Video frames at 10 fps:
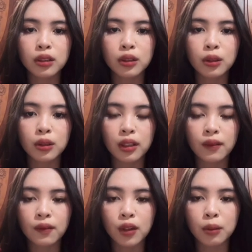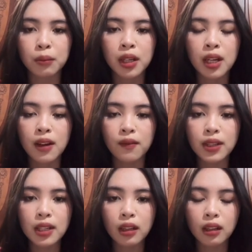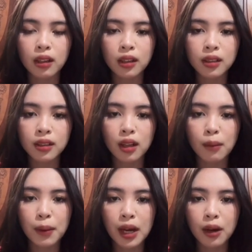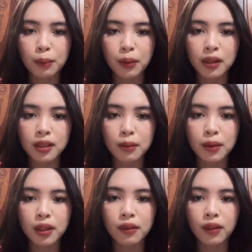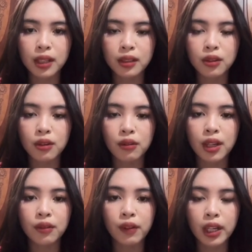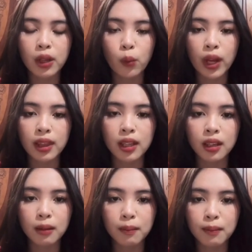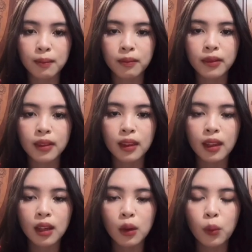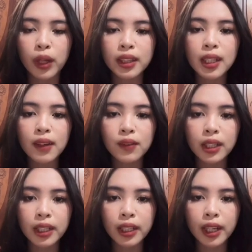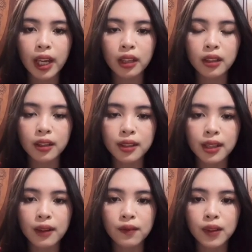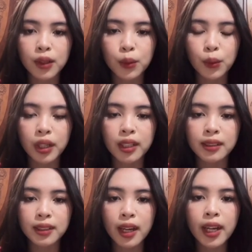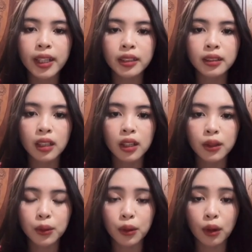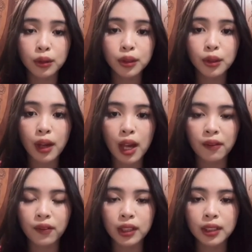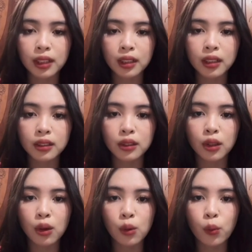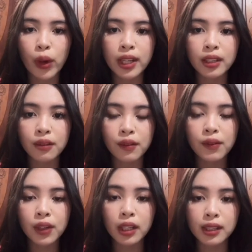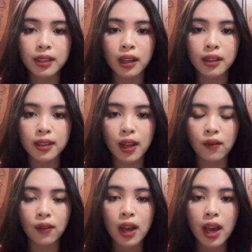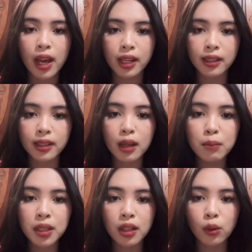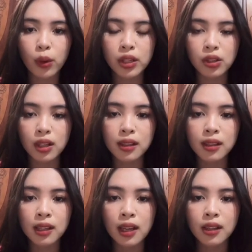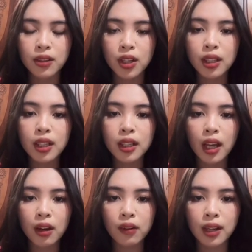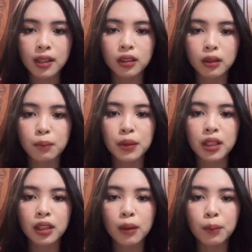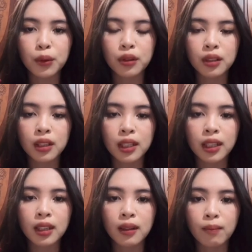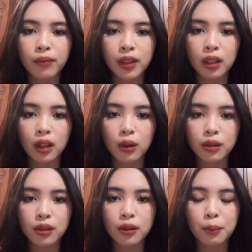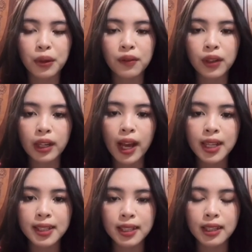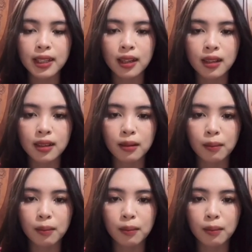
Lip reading: to inform visitors about possible risks during rainy weather. Water level indicators and flood warning signs could also help visitors know when the river is unsafe. In some situations, certain areas could be temporarily closed to prevent accidents.